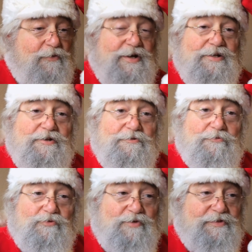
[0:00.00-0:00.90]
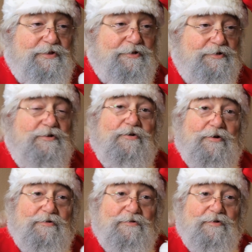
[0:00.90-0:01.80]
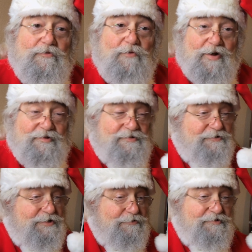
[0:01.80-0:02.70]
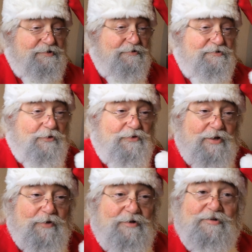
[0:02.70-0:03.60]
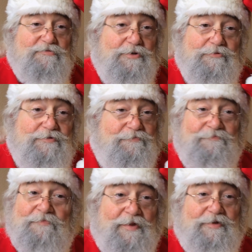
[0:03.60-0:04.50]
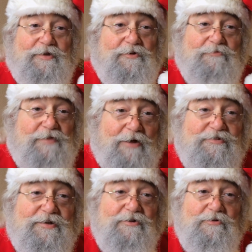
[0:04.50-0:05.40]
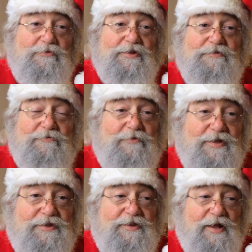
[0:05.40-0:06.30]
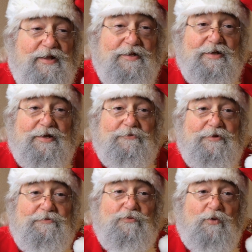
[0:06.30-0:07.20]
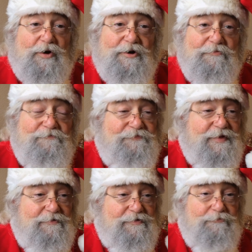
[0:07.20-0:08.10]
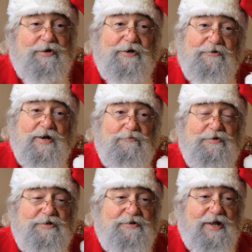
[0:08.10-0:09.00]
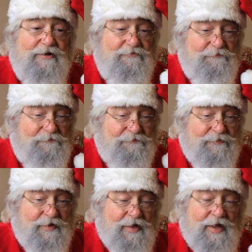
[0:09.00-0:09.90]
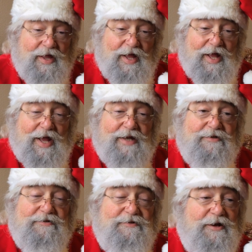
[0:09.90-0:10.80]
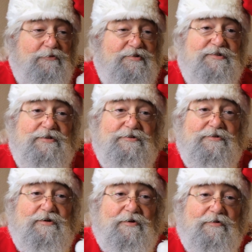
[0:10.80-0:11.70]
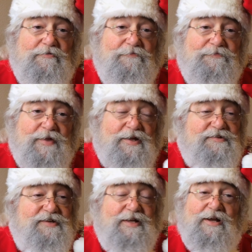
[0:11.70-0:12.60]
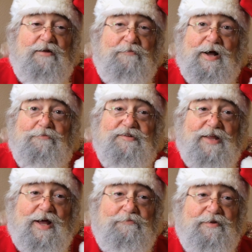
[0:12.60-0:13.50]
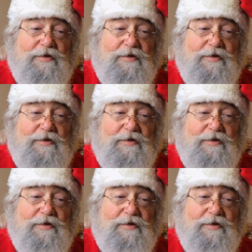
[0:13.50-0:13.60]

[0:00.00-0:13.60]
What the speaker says: I went into the room where the little girl was. She was still soaking wet because we were, dousing her with water to bring her temperature down. And there was the little girl sitting on Mom's lap